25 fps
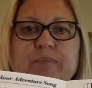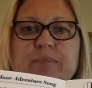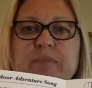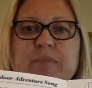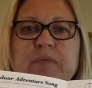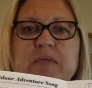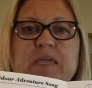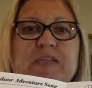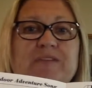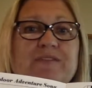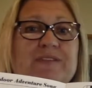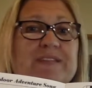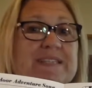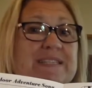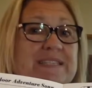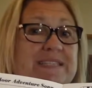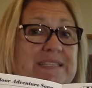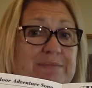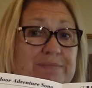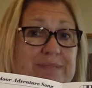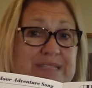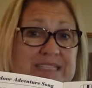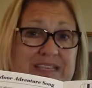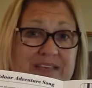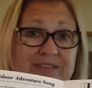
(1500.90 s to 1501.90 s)
even
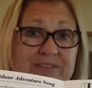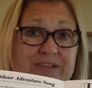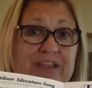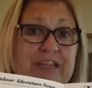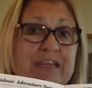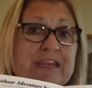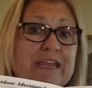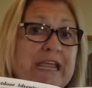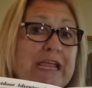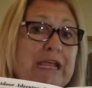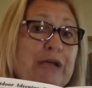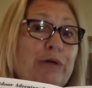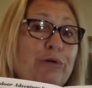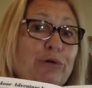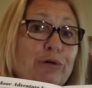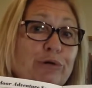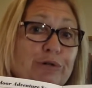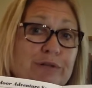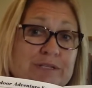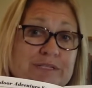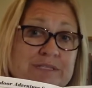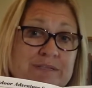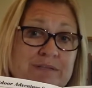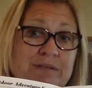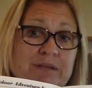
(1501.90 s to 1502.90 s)
some 7 and
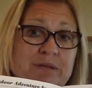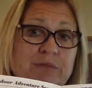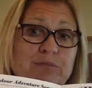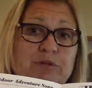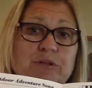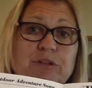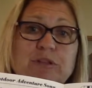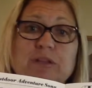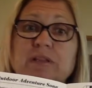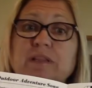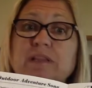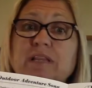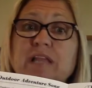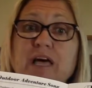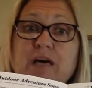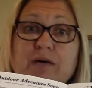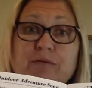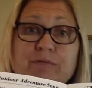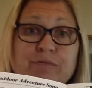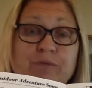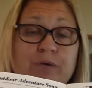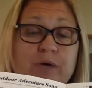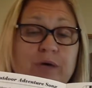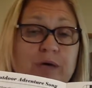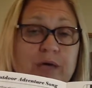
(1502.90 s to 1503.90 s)
8-year-olds love
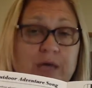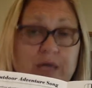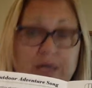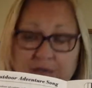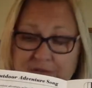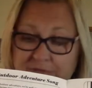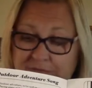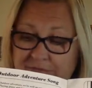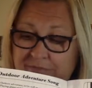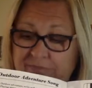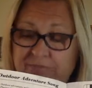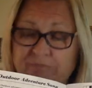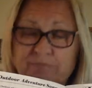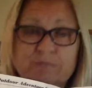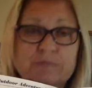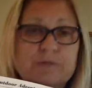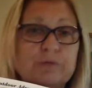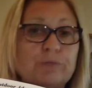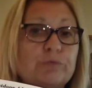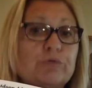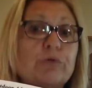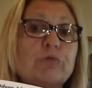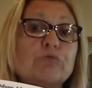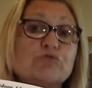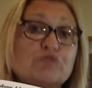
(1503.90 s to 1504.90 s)
the
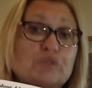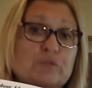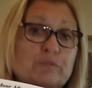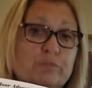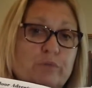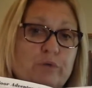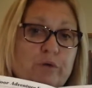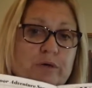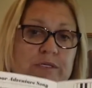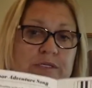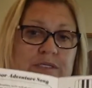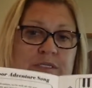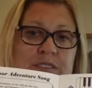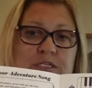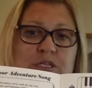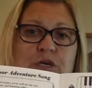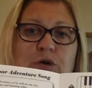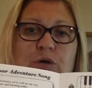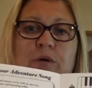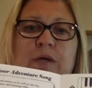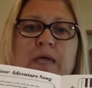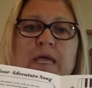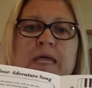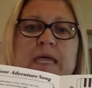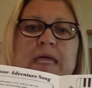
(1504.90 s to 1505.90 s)
road trip books.
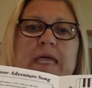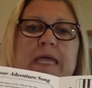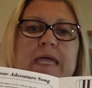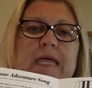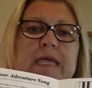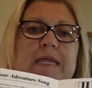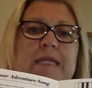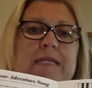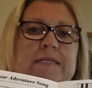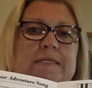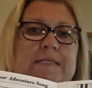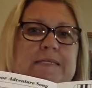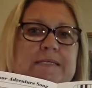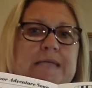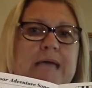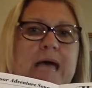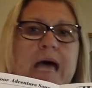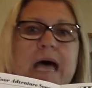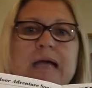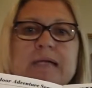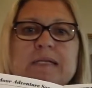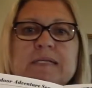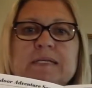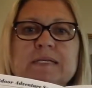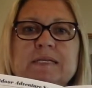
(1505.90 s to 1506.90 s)
So it is
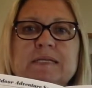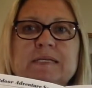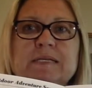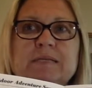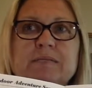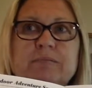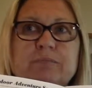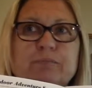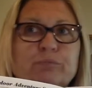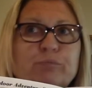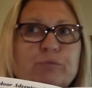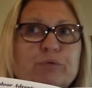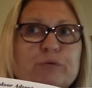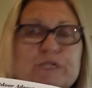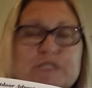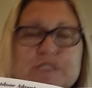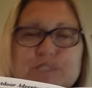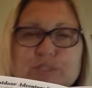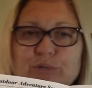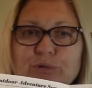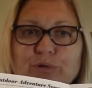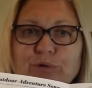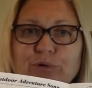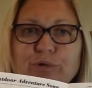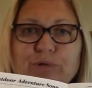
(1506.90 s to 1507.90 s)
not
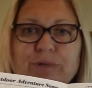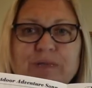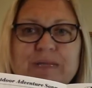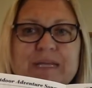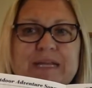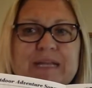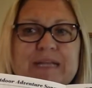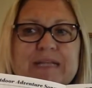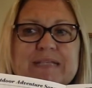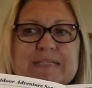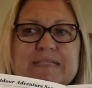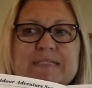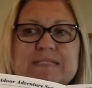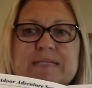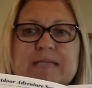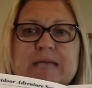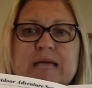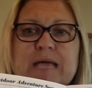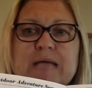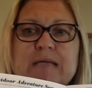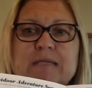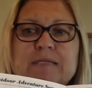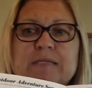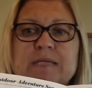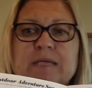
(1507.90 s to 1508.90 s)
preschool, it is
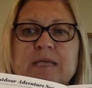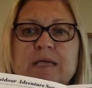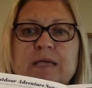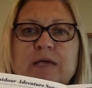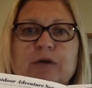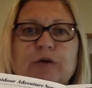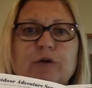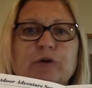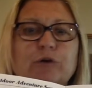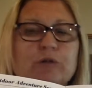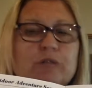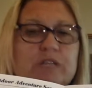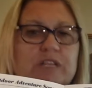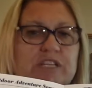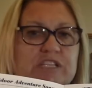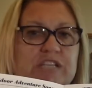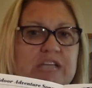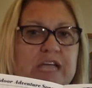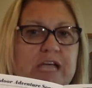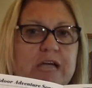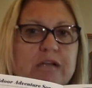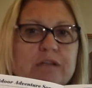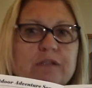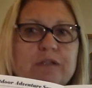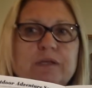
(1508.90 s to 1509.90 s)
not early
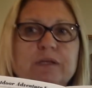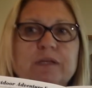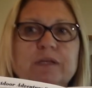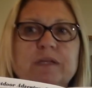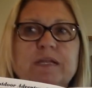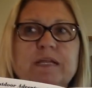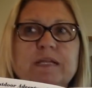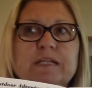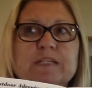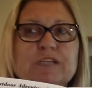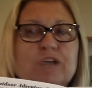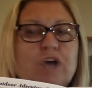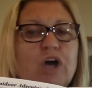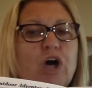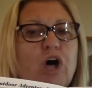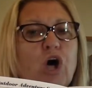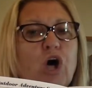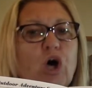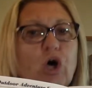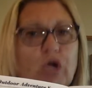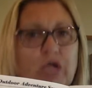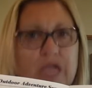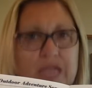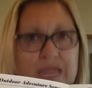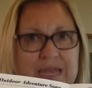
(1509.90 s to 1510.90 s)
childhood, it's
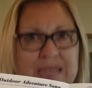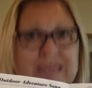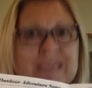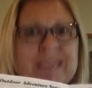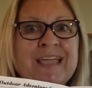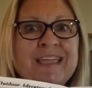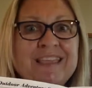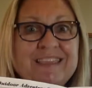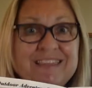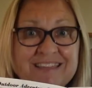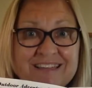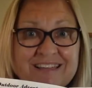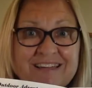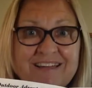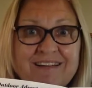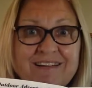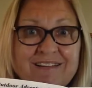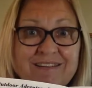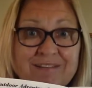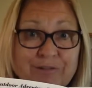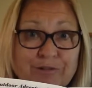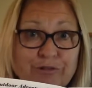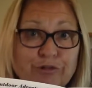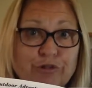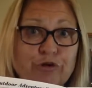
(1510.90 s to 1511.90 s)
any young
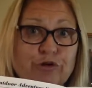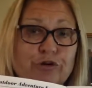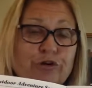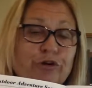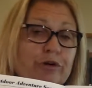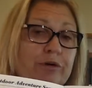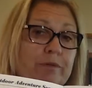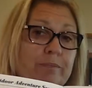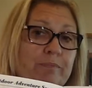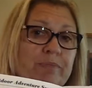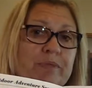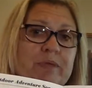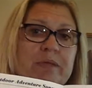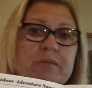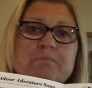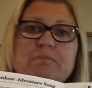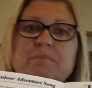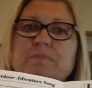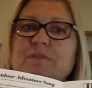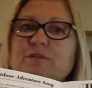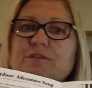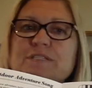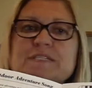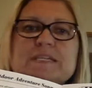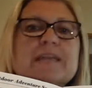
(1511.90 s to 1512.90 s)
learner.
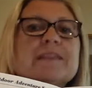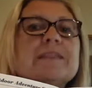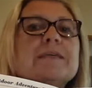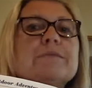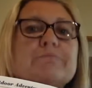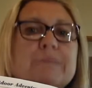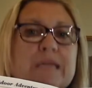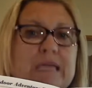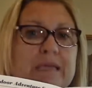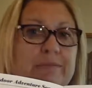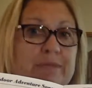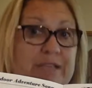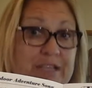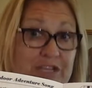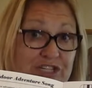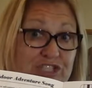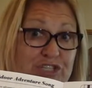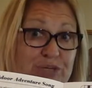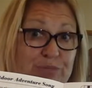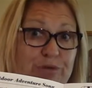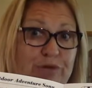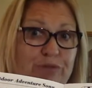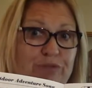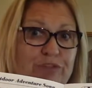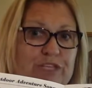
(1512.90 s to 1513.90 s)
There's nothing babyish
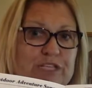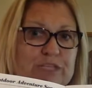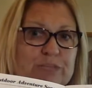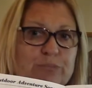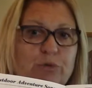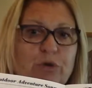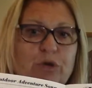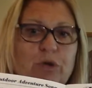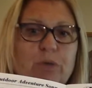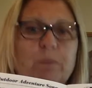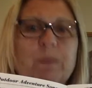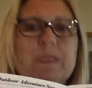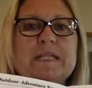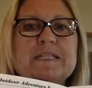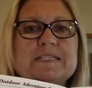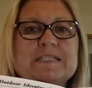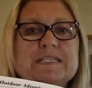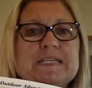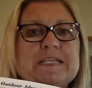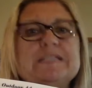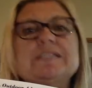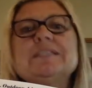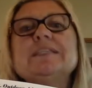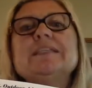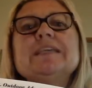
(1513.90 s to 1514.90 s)
about this book, but it's
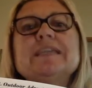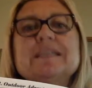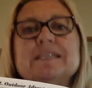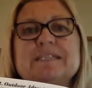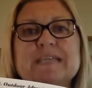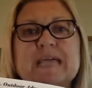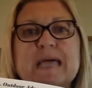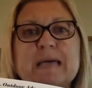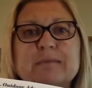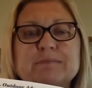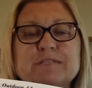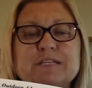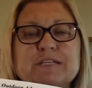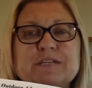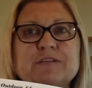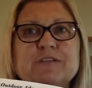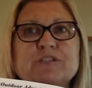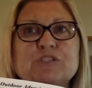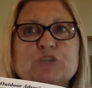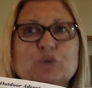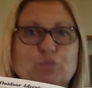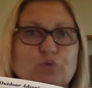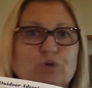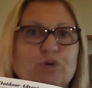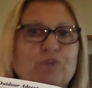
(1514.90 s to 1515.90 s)
easily adapted
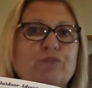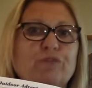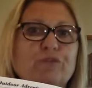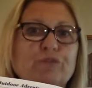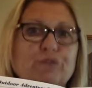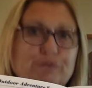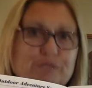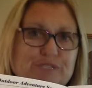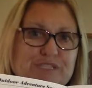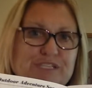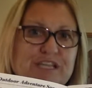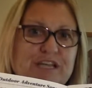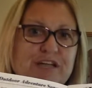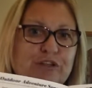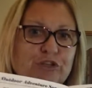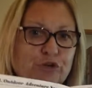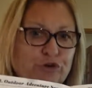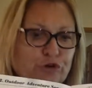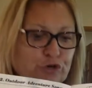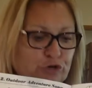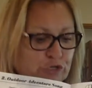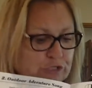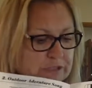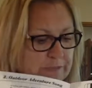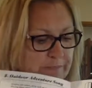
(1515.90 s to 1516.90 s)
to work for those young
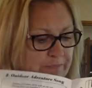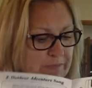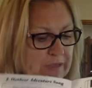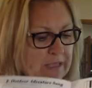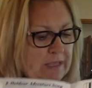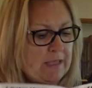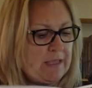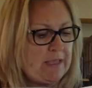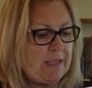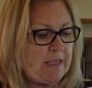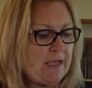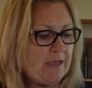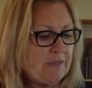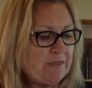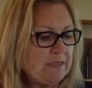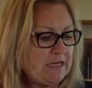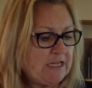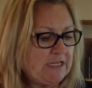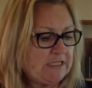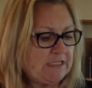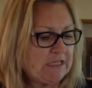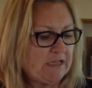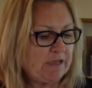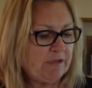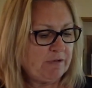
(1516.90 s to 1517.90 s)
learners. And then
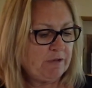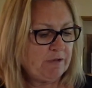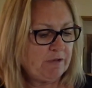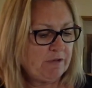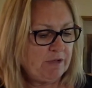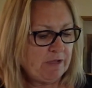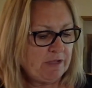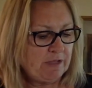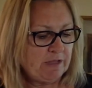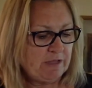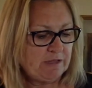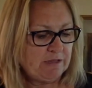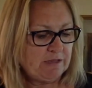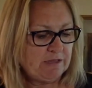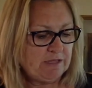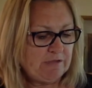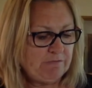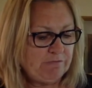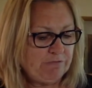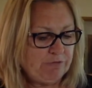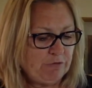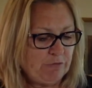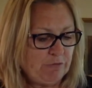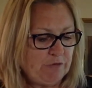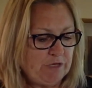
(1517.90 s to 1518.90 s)
as I leaf
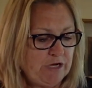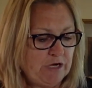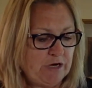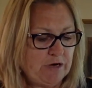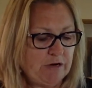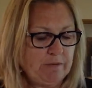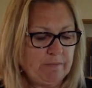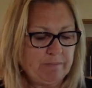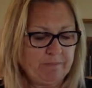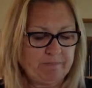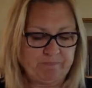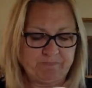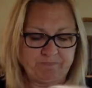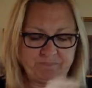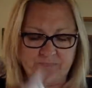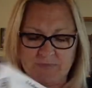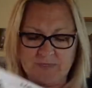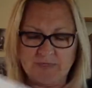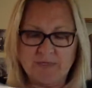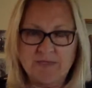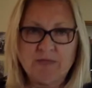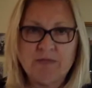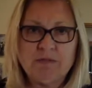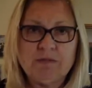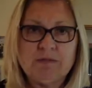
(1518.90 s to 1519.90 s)
through here,
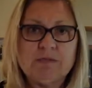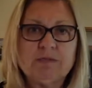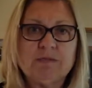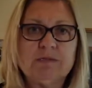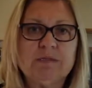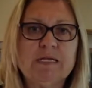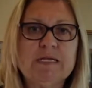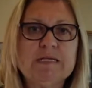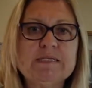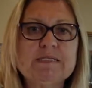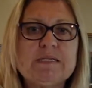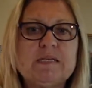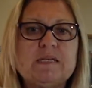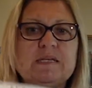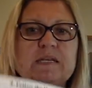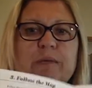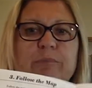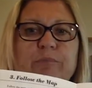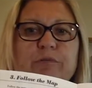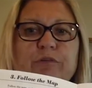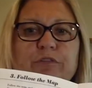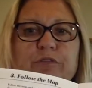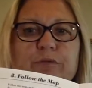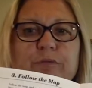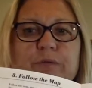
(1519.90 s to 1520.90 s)
lesson
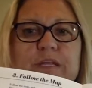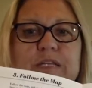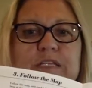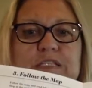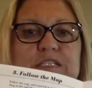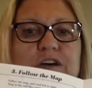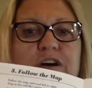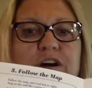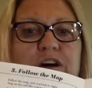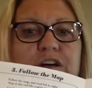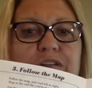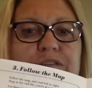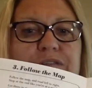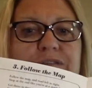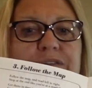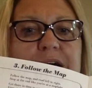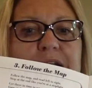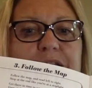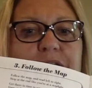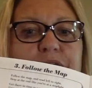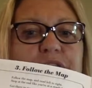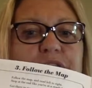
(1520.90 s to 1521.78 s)
number 3 is called Follow